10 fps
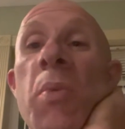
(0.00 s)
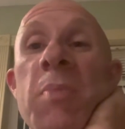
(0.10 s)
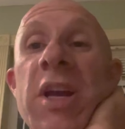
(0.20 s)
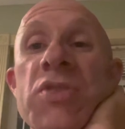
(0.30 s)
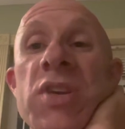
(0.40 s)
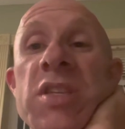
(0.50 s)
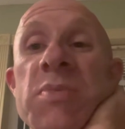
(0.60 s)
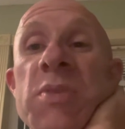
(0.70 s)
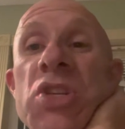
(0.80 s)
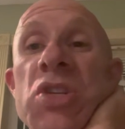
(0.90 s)
my
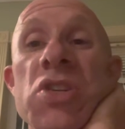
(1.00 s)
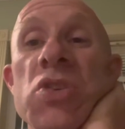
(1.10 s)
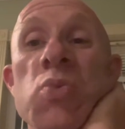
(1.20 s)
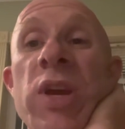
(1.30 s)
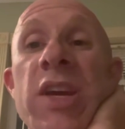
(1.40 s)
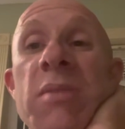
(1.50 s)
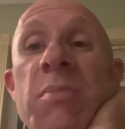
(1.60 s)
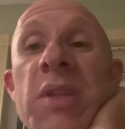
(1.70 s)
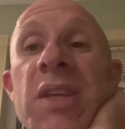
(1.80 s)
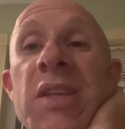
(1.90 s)
transmission just went
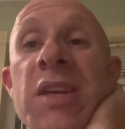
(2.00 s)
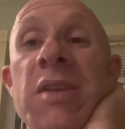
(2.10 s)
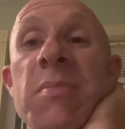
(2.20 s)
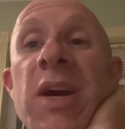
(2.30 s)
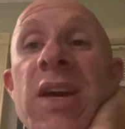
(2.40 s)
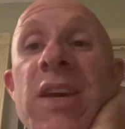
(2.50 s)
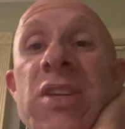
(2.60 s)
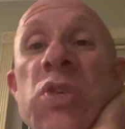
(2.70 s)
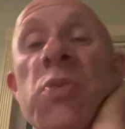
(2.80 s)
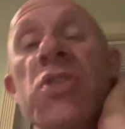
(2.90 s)
completely in my
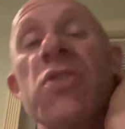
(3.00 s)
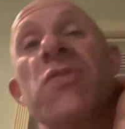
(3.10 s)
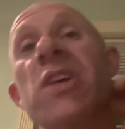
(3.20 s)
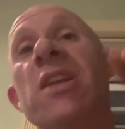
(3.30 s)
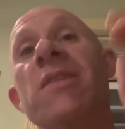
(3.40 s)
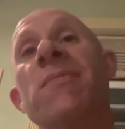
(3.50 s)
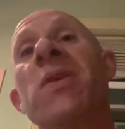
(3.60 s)
Sprinter van,